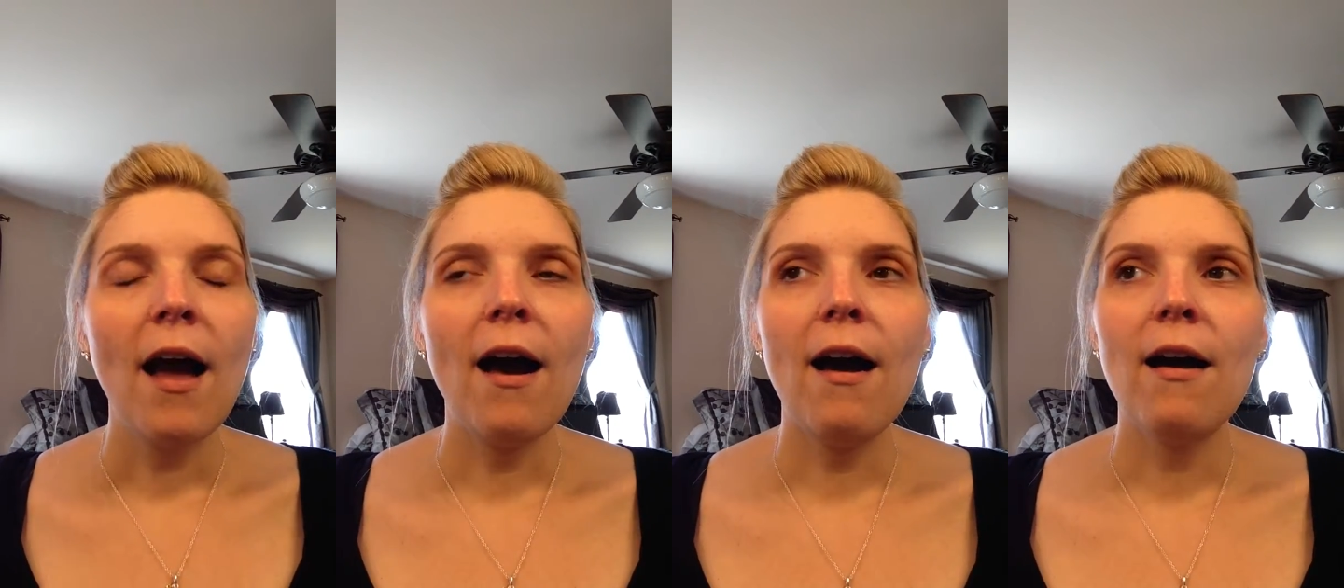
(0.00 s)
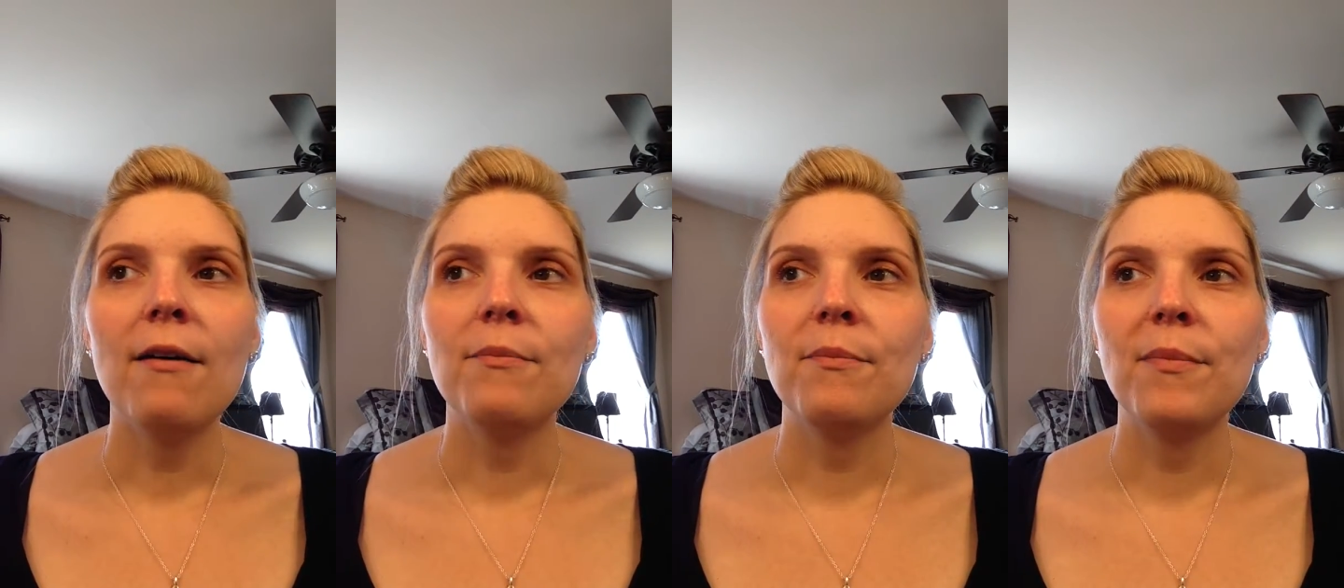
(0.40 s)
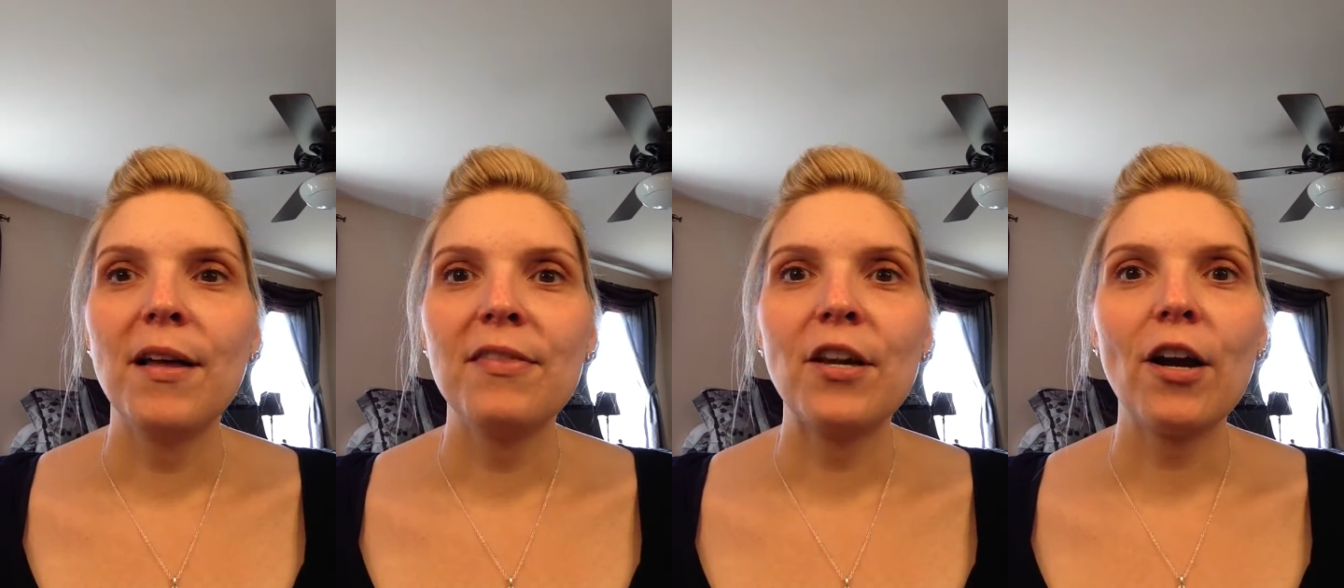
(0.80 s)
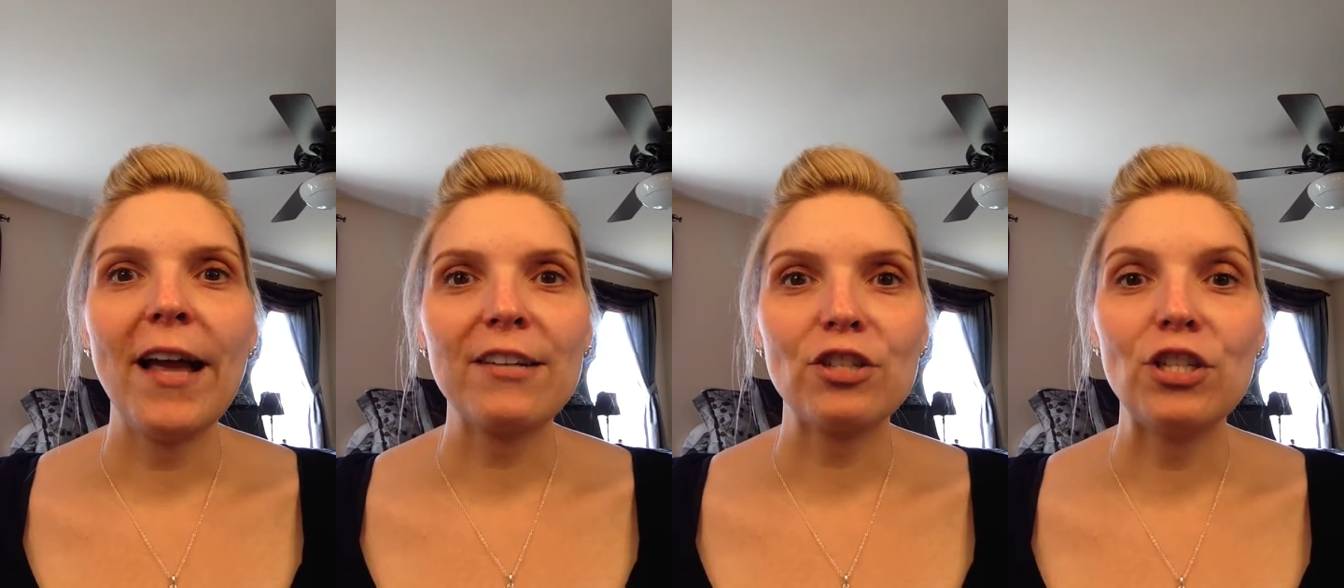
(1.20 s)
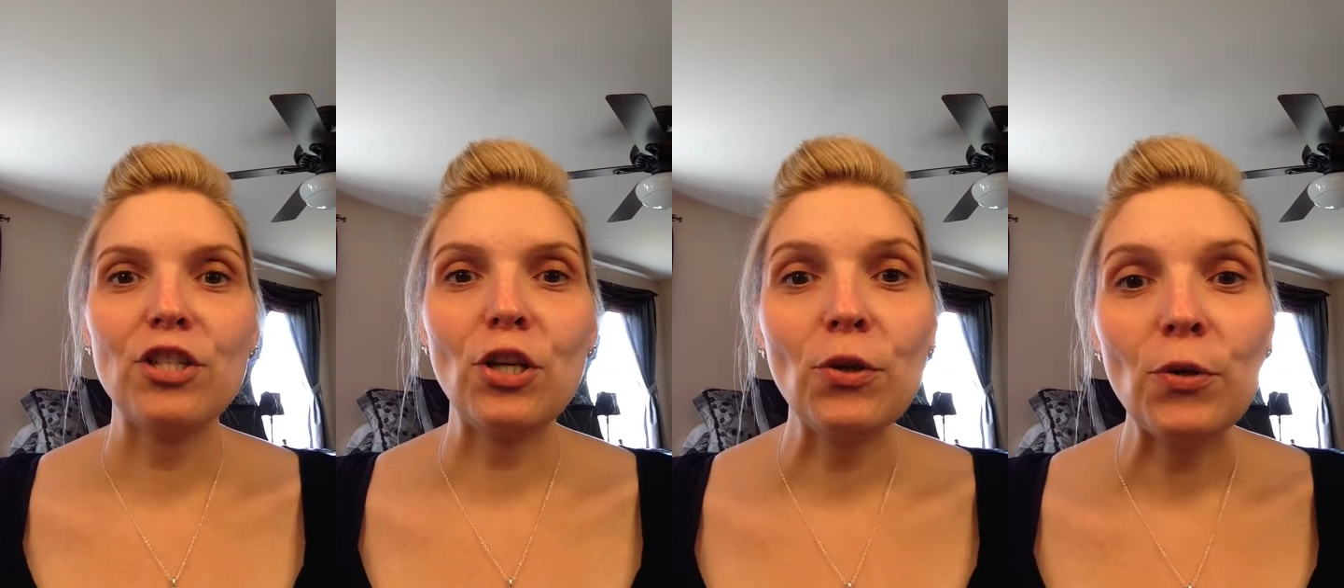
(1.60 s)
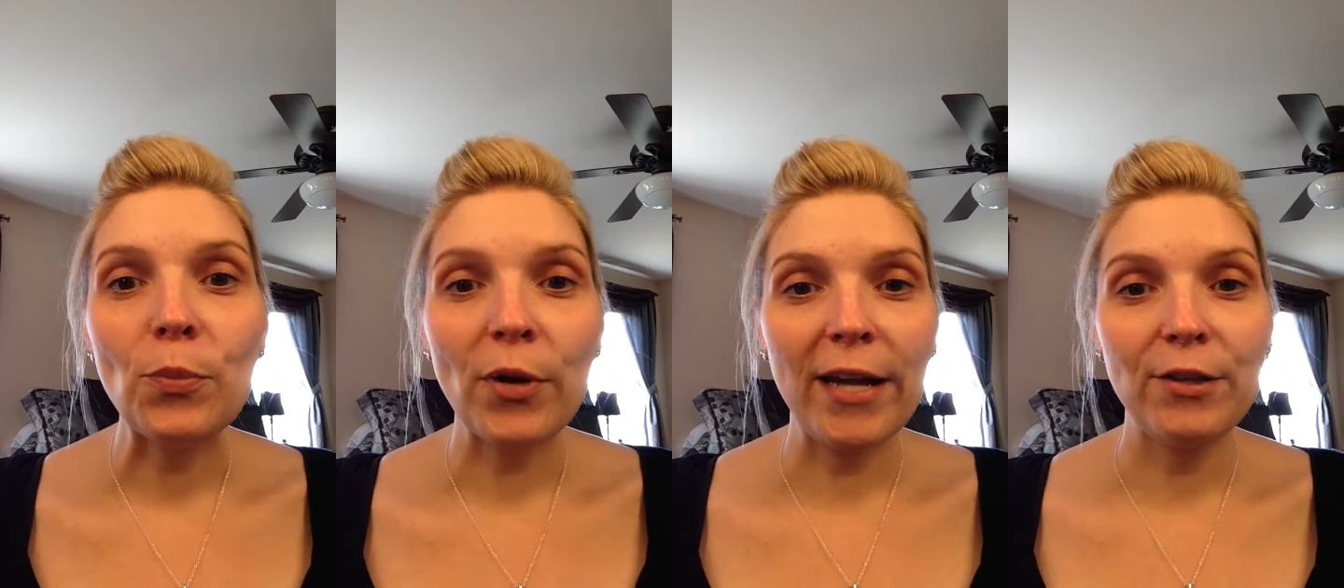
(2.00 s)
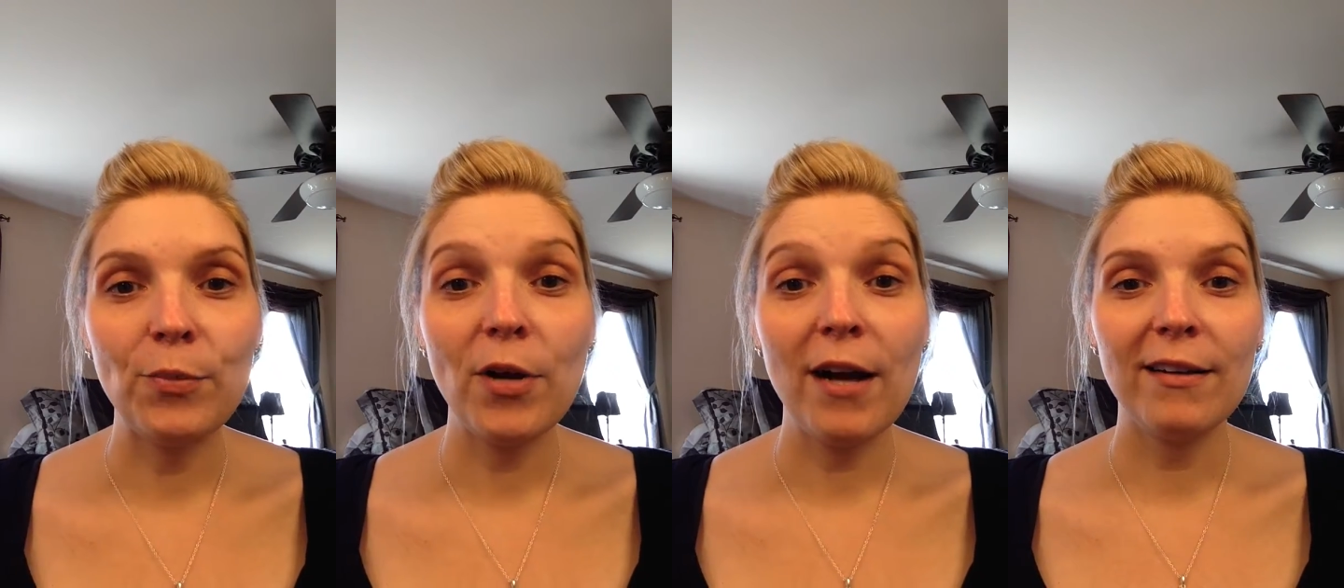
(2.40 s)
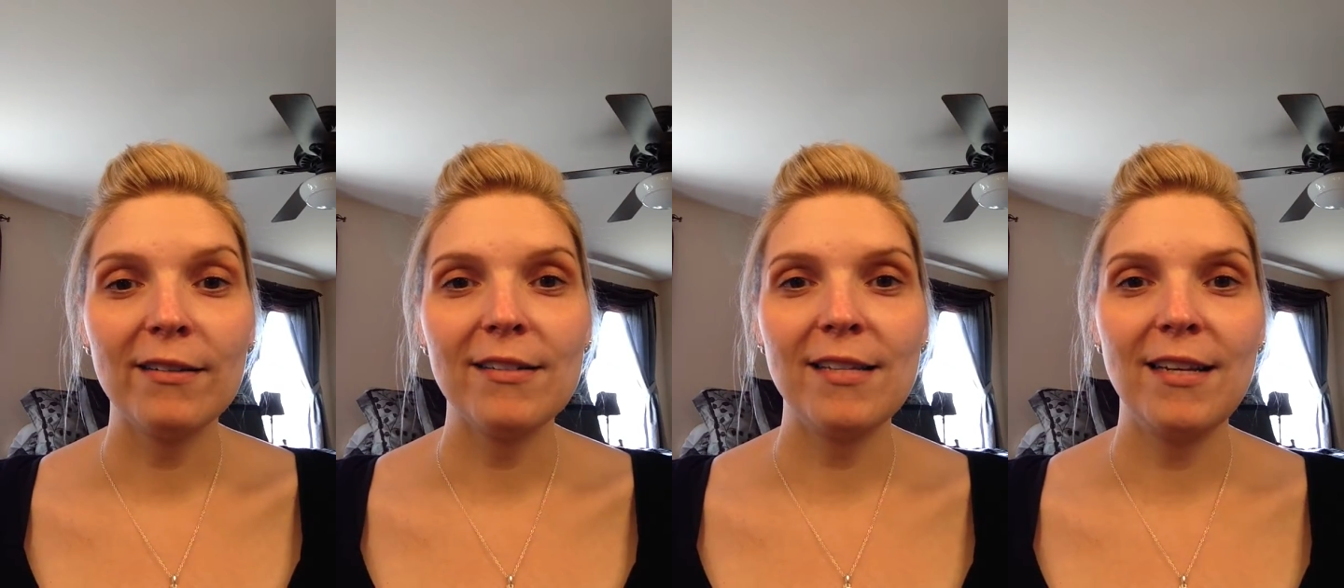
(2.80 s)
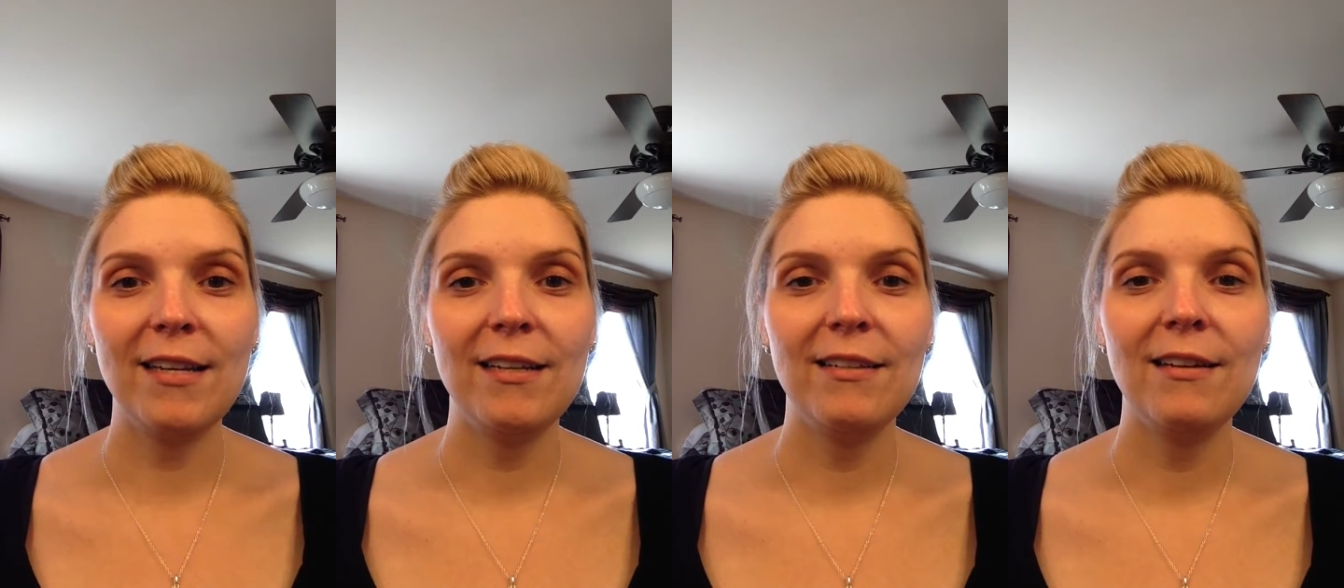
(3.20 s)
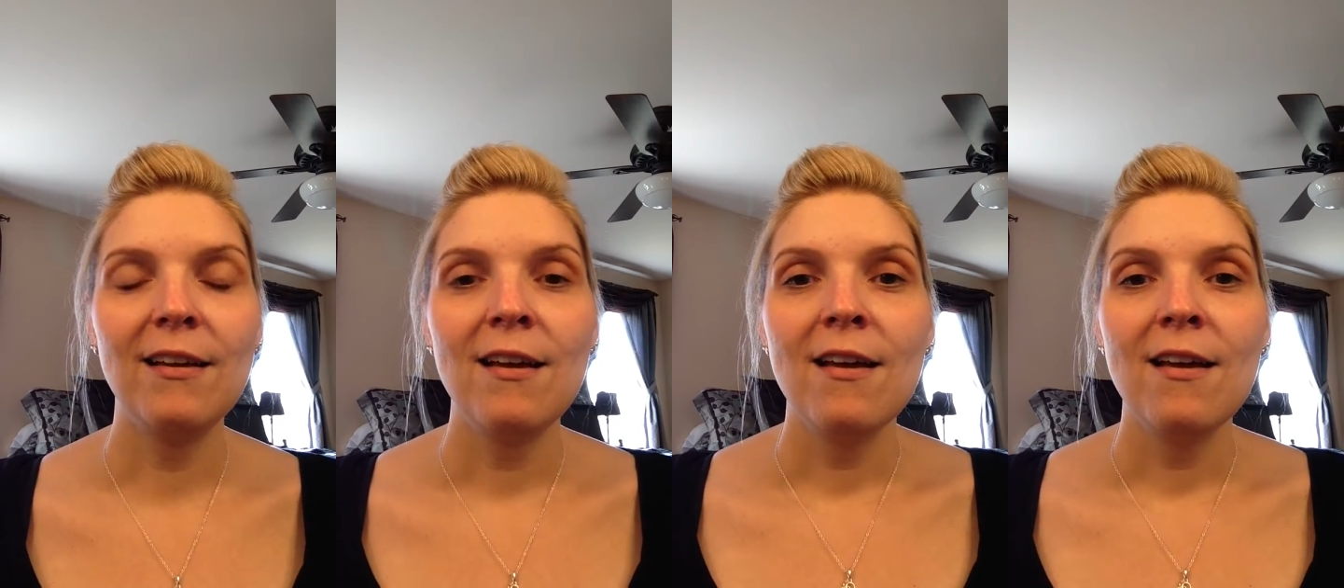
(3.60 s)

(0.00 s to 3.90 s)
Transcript: Um, there are actually two brand new products in